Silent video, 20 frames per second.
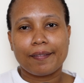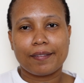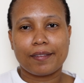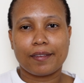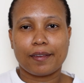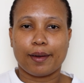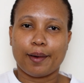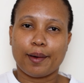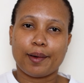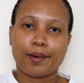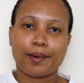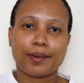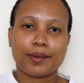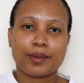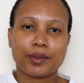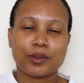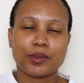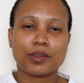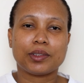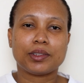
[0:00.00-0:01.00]
they are
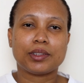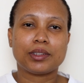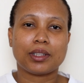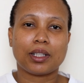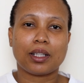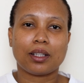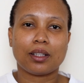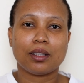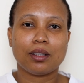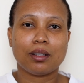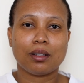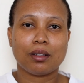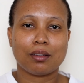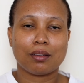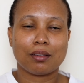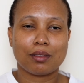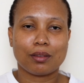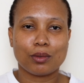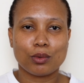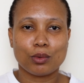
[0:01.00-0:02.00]
you could say
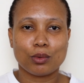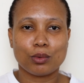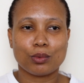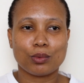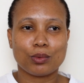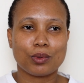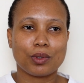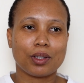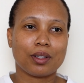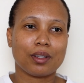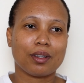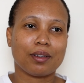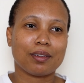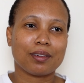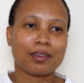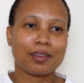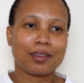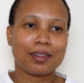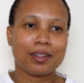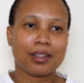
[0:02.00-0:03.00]
you they are
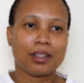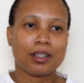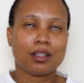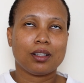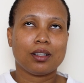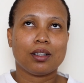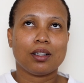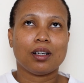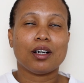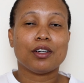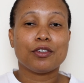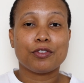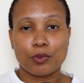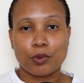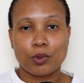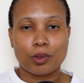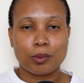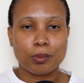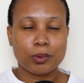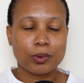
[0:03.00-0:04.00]

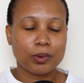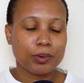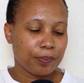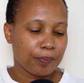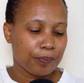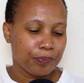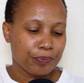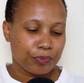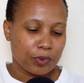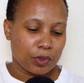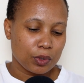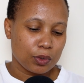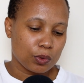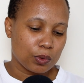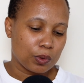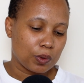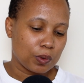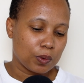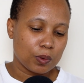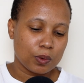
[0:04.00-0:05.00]
affordable
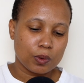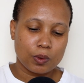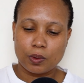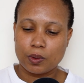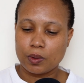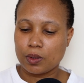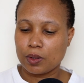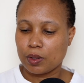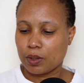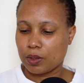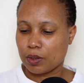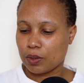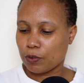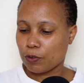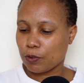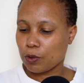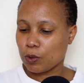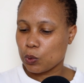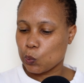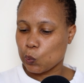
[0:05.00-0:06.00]
so the
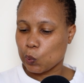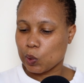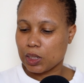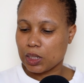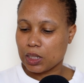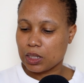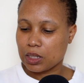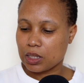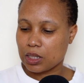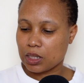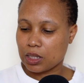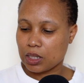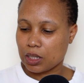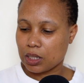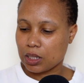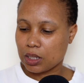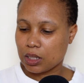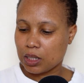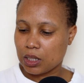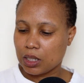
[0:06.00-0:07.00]
first one is the
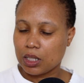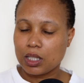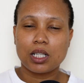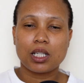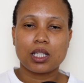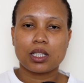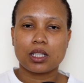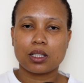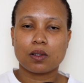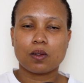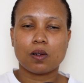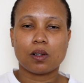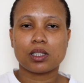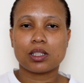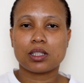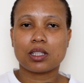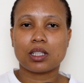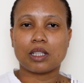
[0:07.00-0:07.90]
they call it